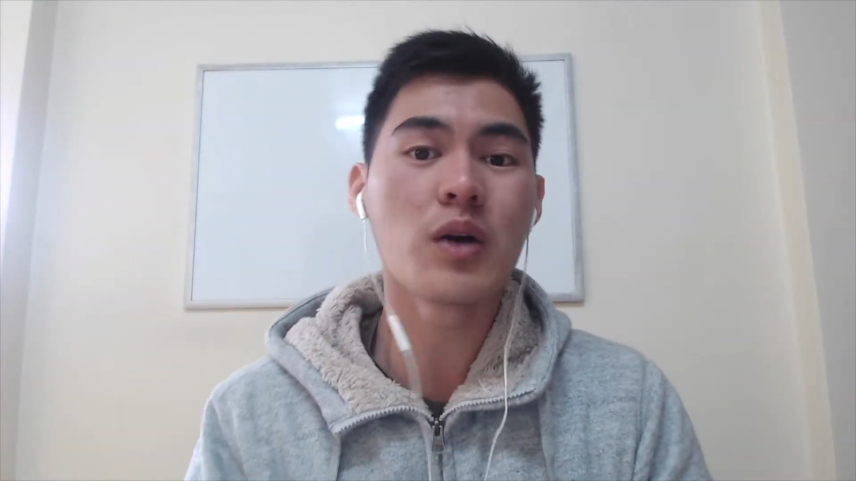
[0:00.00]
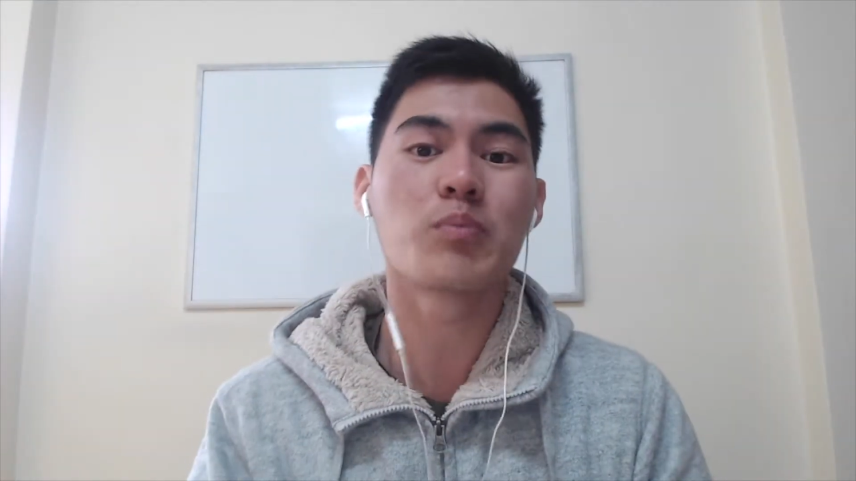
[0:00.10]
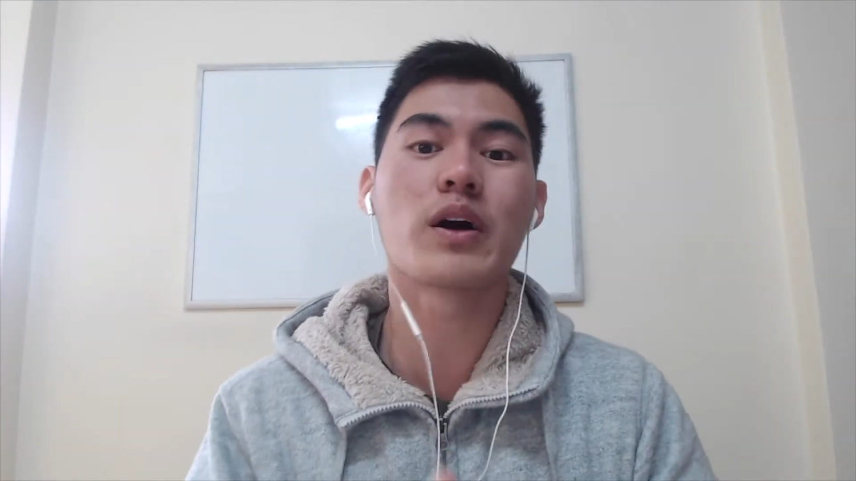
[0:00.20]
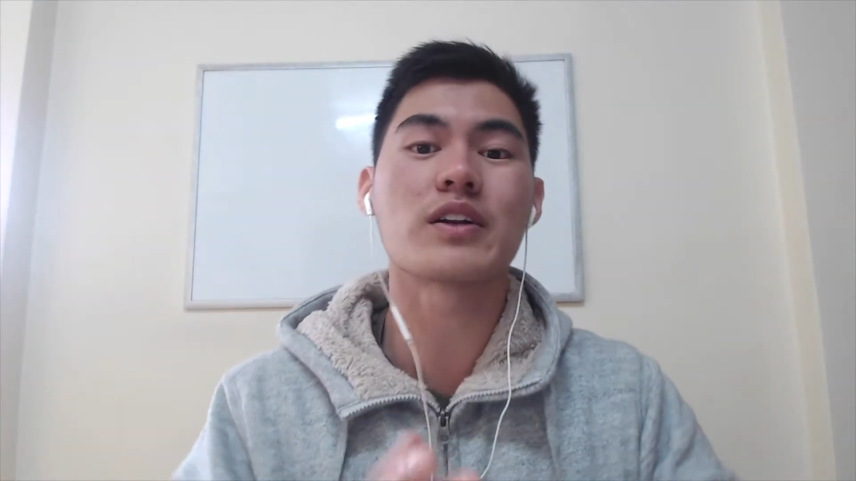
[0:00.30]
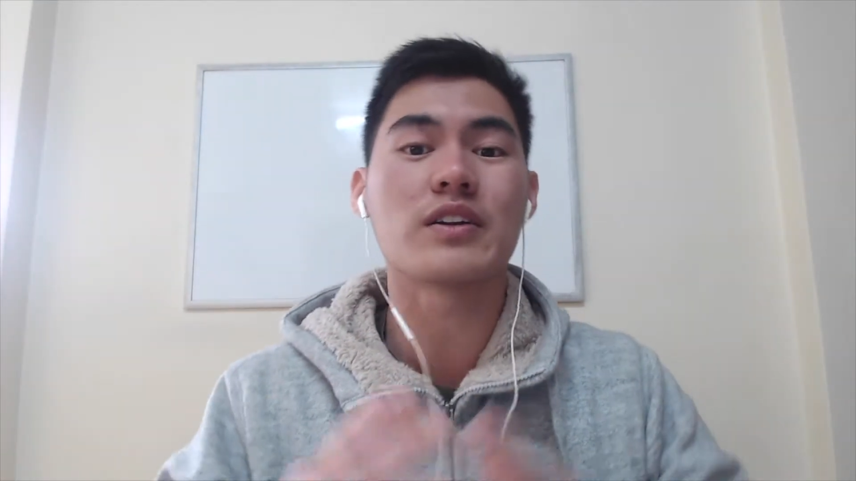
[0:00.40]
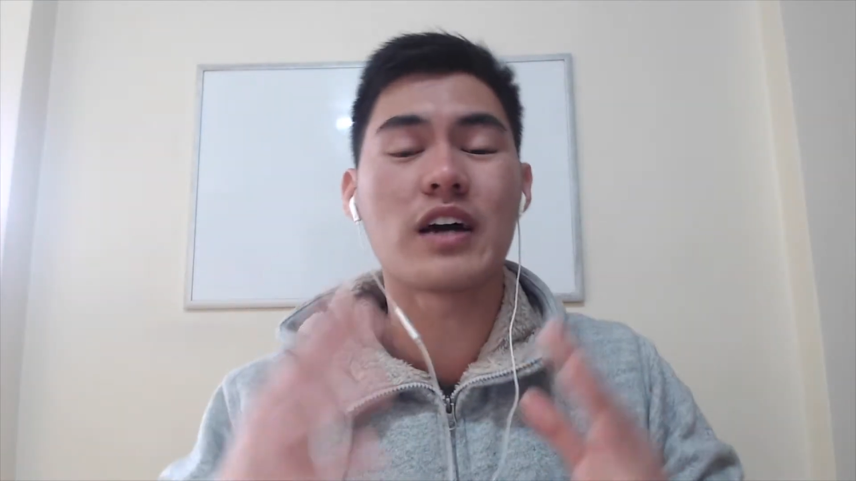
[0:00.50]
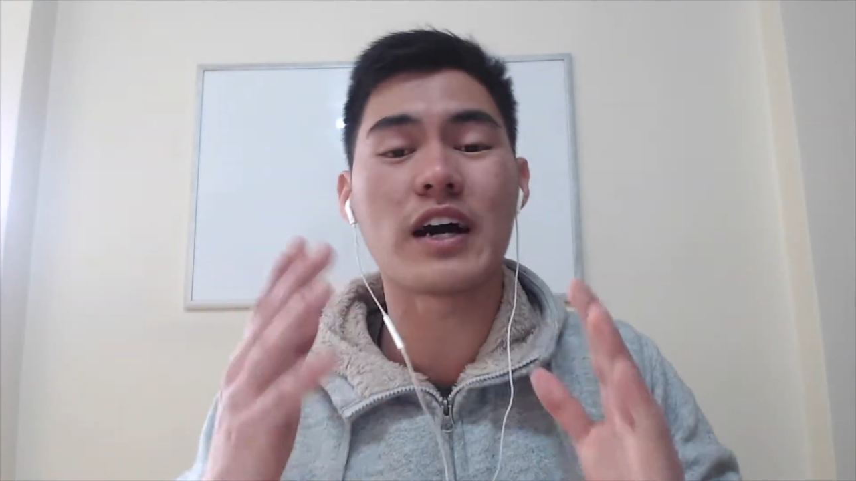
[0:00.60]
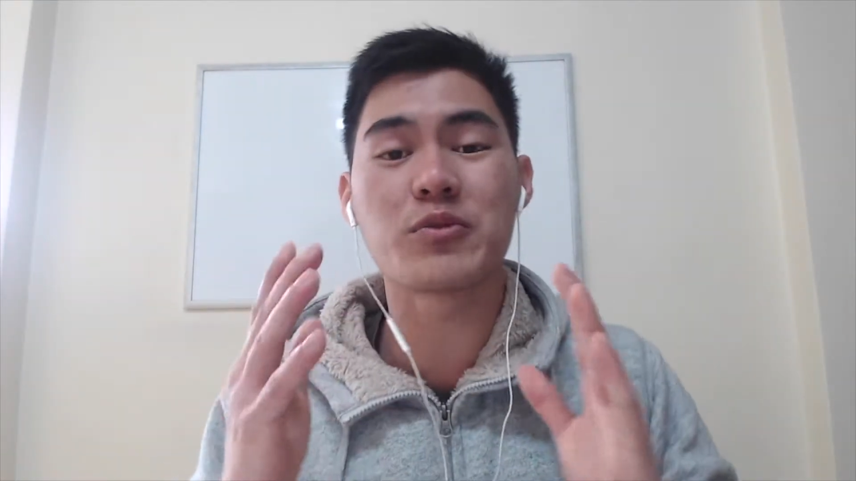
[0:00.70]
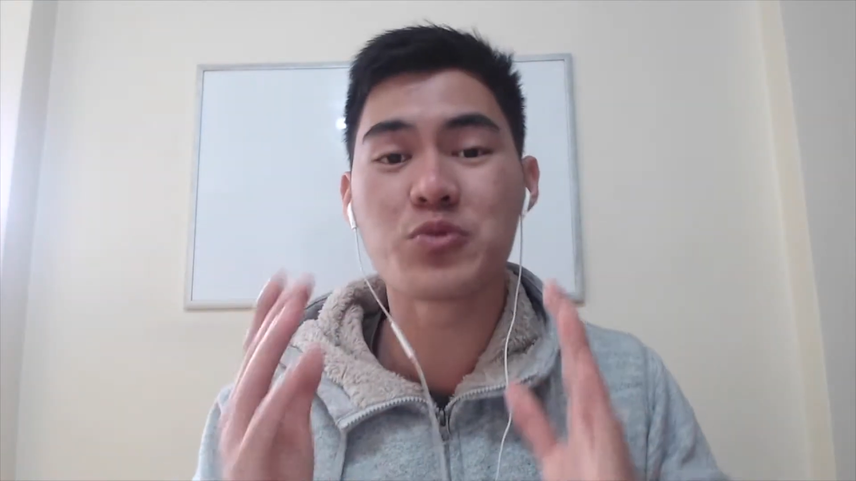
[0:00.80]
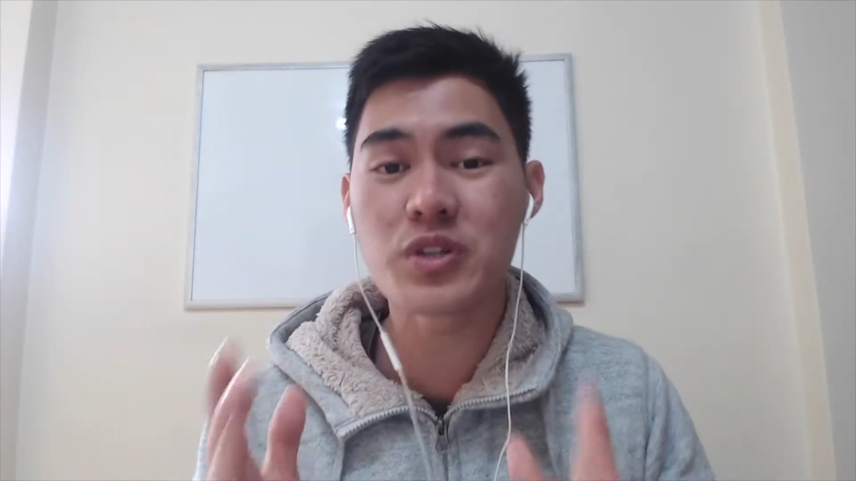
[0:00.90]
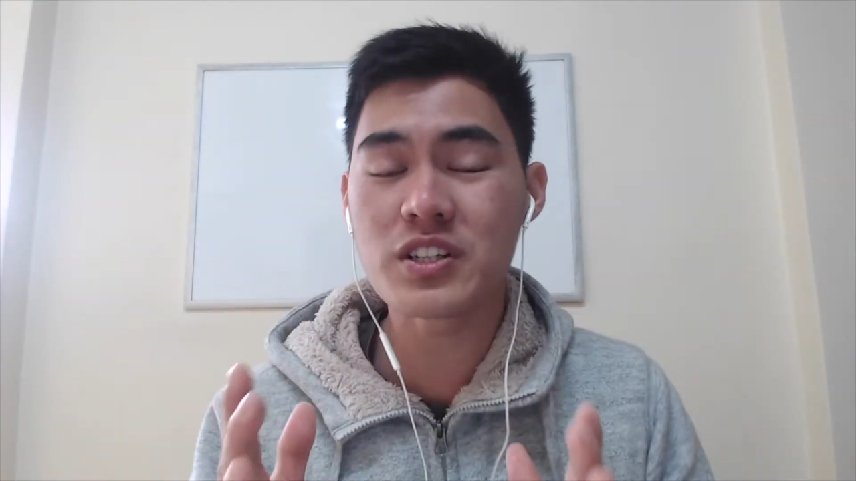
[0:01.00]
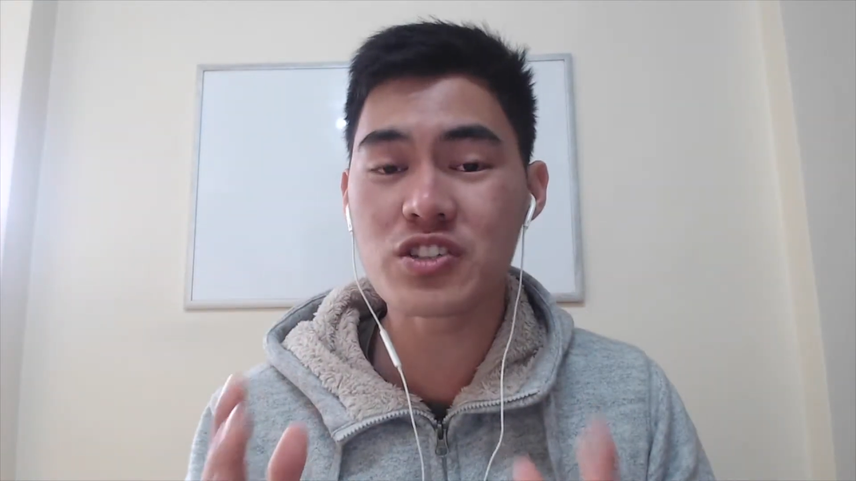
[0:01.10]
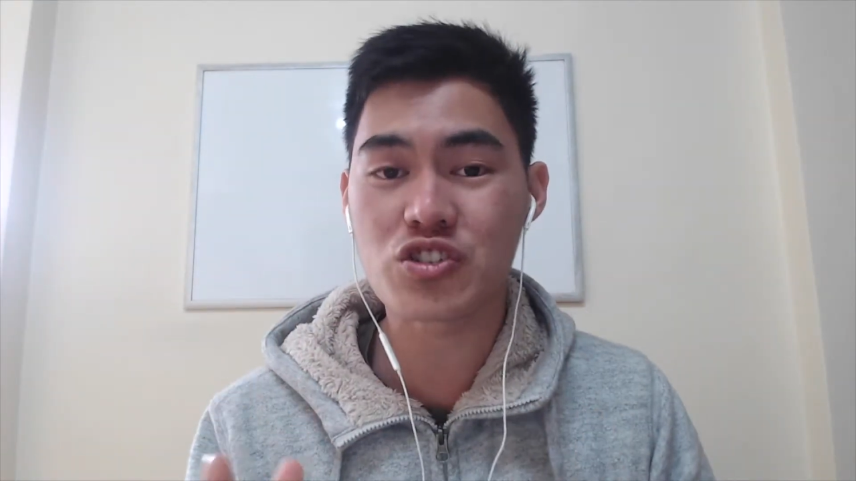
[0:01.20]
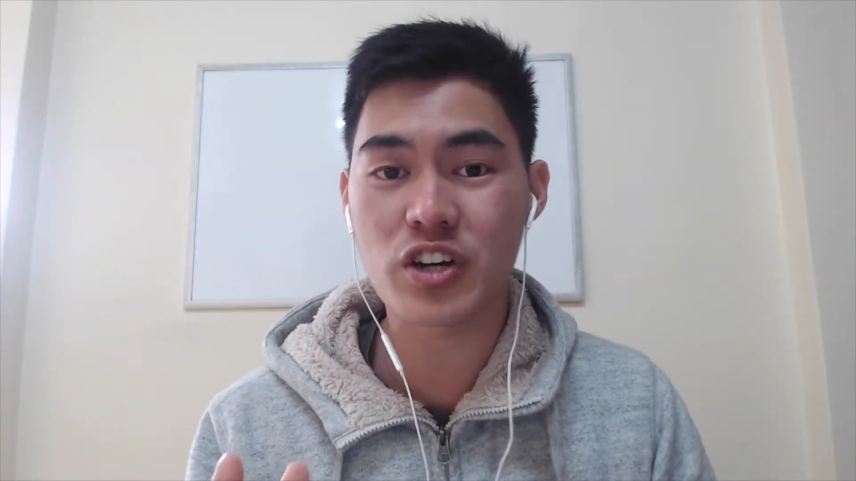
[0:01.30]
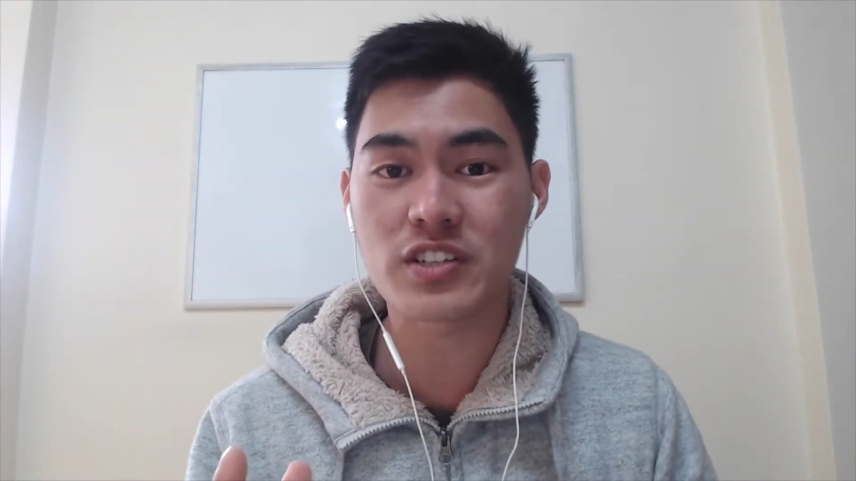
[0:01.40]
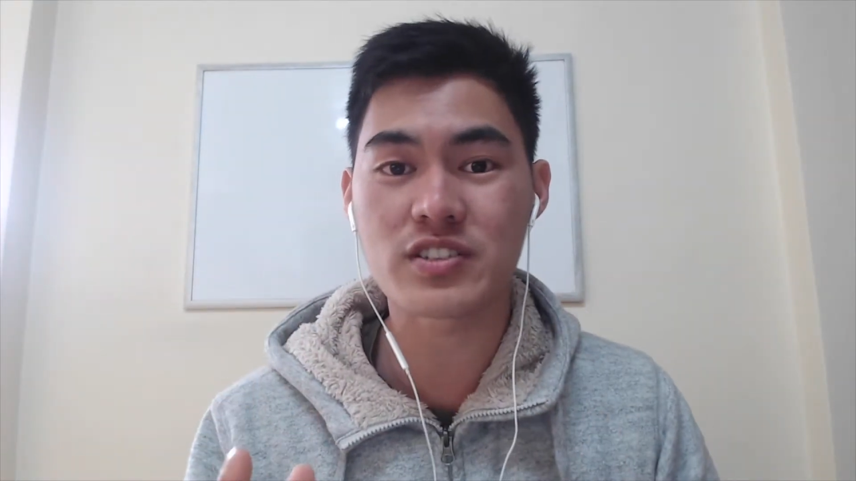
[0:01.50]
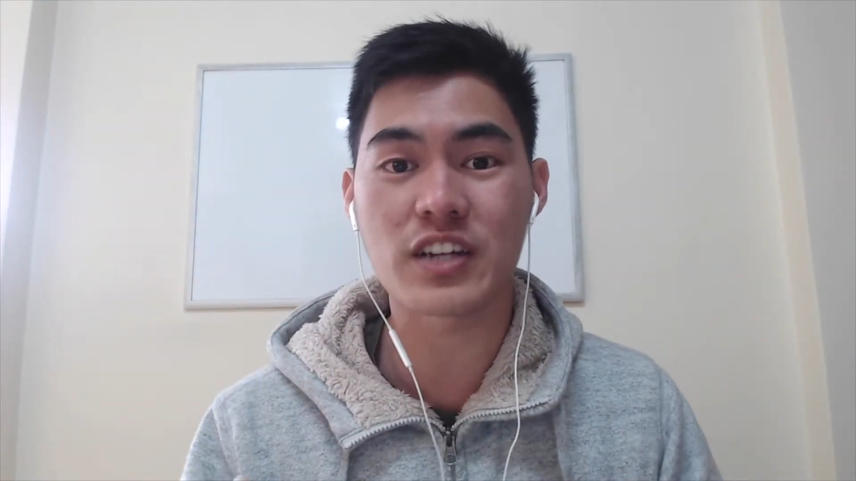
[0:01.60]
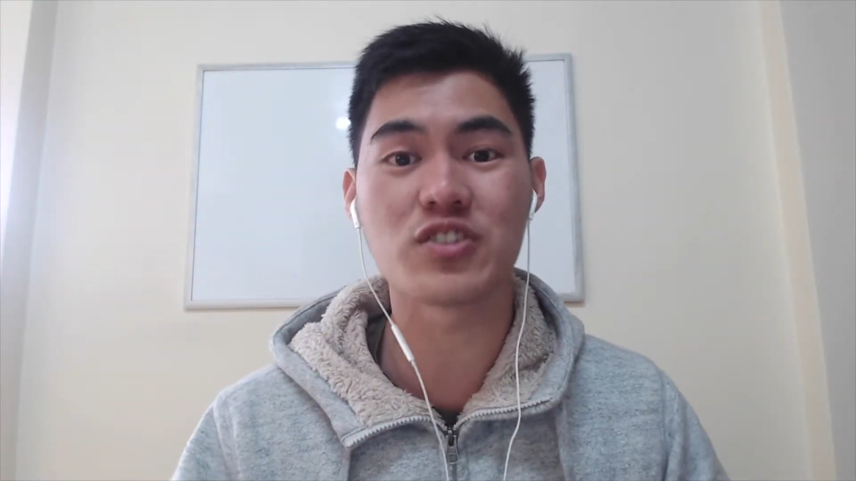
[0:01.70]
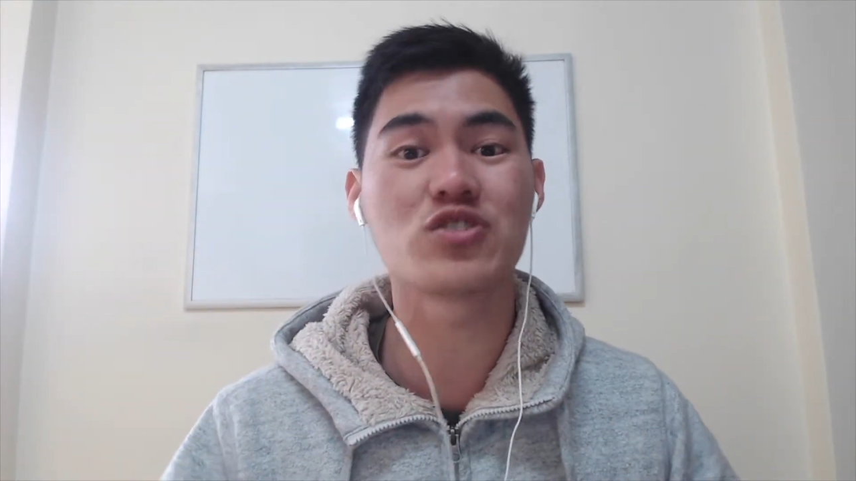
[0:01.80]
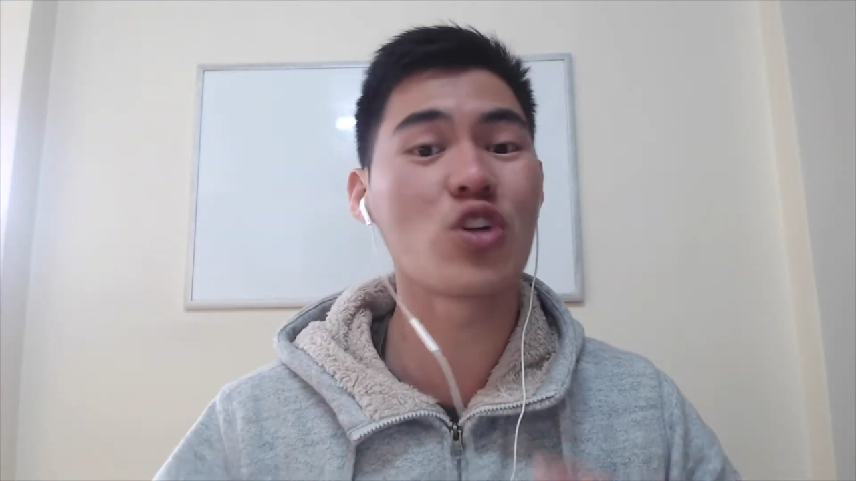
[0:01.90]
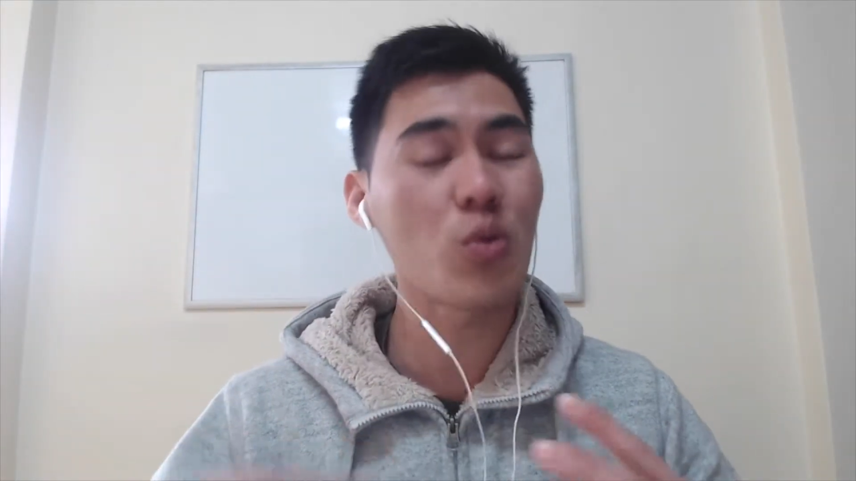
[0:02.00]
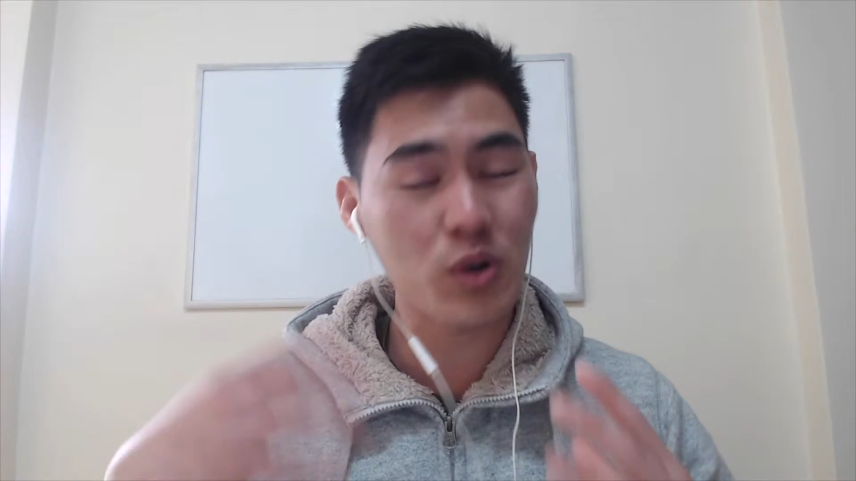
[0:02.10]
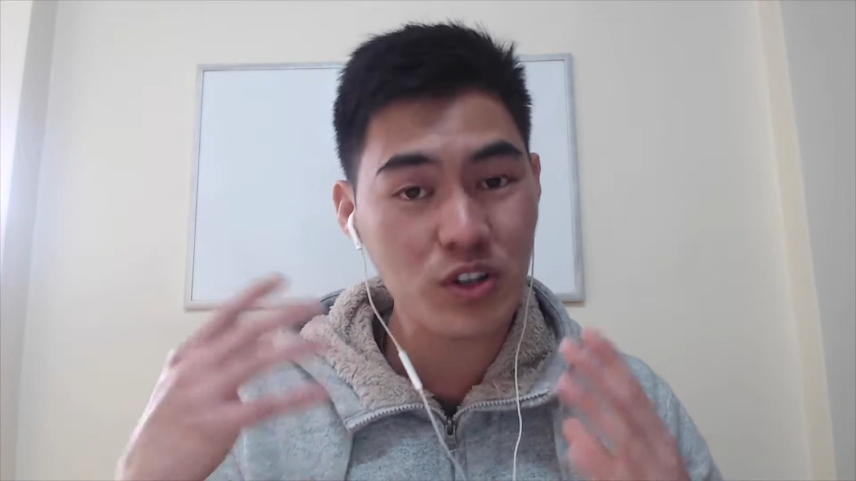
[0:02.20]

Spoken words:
but I really stress that you don't want